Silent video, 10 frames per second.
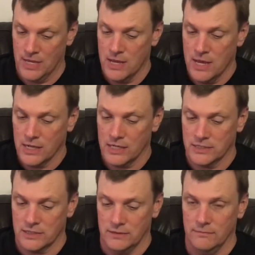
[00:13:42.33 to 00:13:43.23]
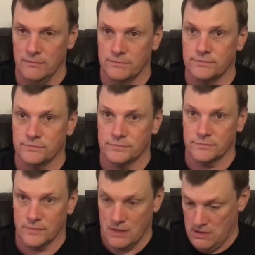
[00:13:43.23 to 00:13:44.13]
So they were popular for you
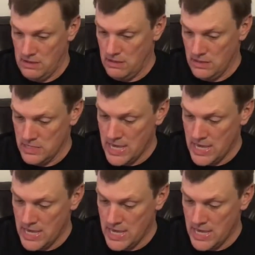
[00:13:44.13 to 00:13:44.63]
as a child?